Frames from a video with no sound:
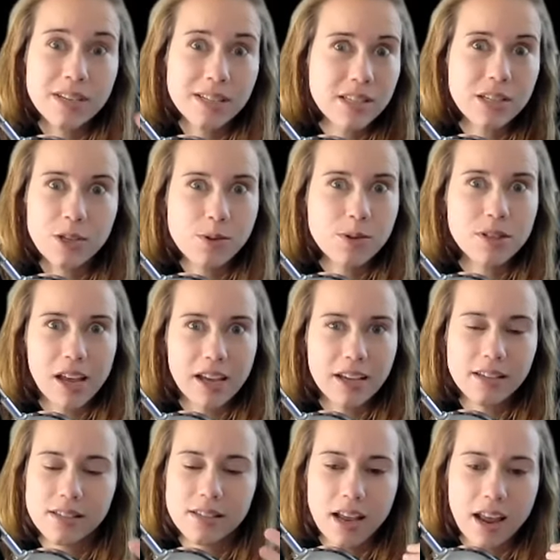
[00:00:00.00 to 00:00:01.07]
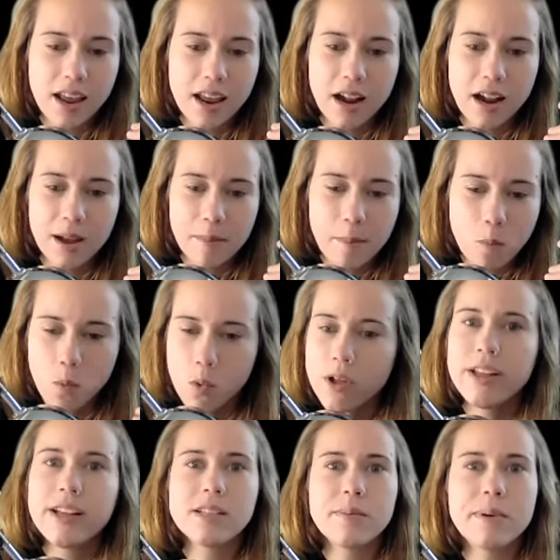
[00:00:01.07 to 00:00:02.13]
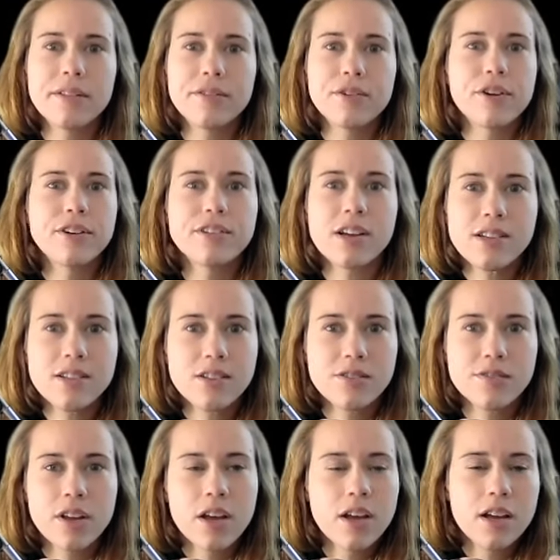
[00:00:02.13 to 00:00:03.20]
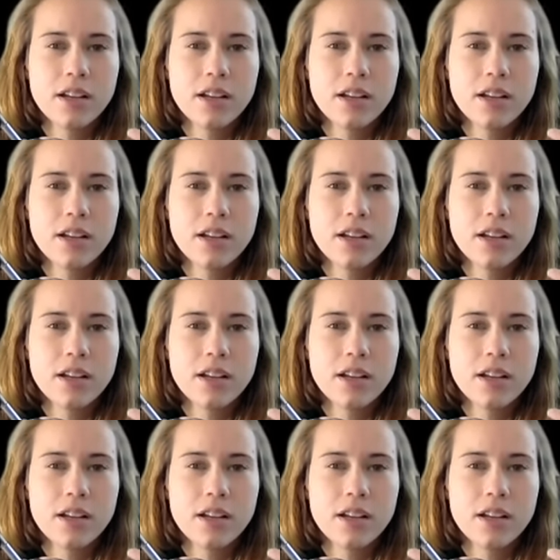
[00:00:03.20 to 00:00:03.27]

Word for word: easy use case, and I'm willing to bet there are tons of